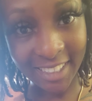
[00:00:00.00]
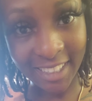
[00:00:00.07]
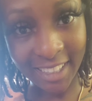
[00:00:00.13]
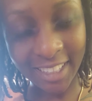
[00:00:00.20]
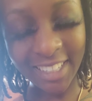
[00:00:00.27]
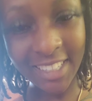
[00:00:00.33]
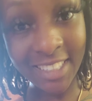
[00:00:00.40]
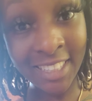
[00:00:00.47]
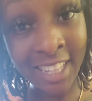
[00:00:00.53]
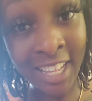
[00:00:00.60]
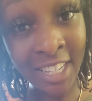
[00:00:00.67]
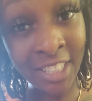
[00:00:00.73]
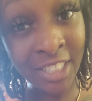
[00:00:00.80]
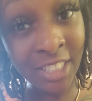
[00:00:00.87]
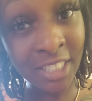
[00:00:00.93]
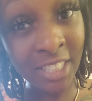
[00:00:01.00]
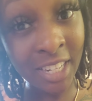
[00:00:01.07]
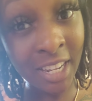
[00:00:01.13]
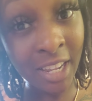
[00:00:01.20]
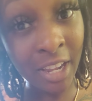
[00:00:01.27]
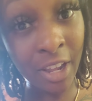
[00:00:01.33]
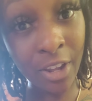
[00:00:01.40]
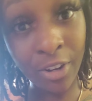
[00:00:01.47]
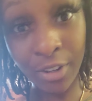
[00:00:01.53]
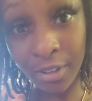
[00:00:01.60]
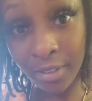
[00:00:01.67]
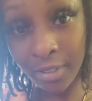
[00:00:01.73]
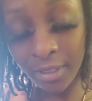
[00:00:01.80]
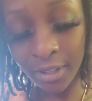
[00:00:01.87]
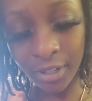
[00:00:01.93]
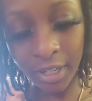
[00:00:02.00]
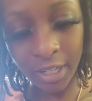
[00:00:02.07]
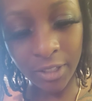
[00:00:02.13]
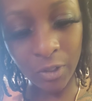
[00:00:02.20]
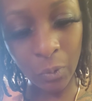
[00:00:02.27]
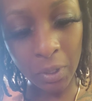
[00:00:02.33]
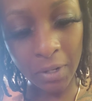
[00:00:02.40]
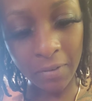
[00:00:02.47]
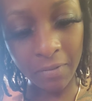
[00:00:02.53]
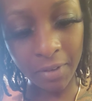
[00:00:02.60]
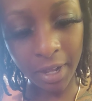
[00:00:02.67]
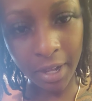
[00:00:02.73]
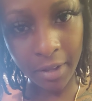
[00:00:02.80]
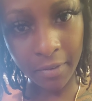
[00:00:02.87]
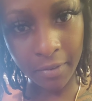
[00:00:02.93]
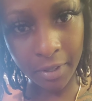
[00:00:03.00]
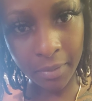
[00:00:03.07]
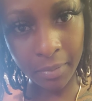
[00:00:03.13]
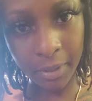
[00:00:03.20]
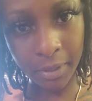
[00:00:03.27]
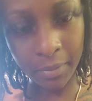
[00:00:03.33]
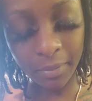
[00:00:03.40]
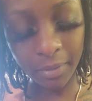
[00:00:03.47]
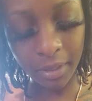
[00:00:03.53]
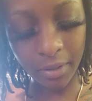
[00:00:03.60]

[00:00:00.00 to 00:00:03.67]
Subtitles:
These lashes that I got on, they're like 25 mm.